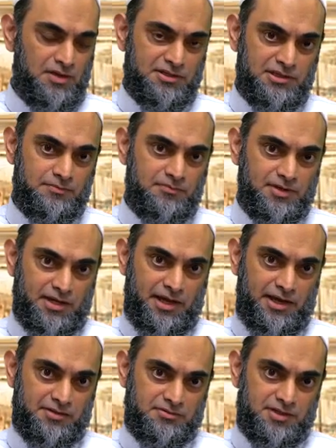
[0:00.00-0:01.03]
madhab
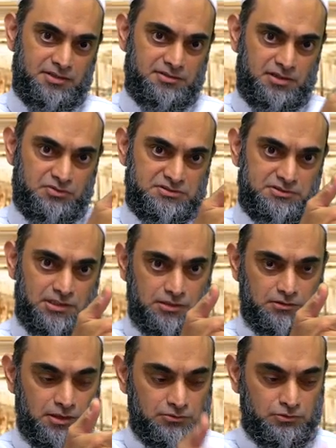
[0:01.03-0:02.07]
and then there was Darul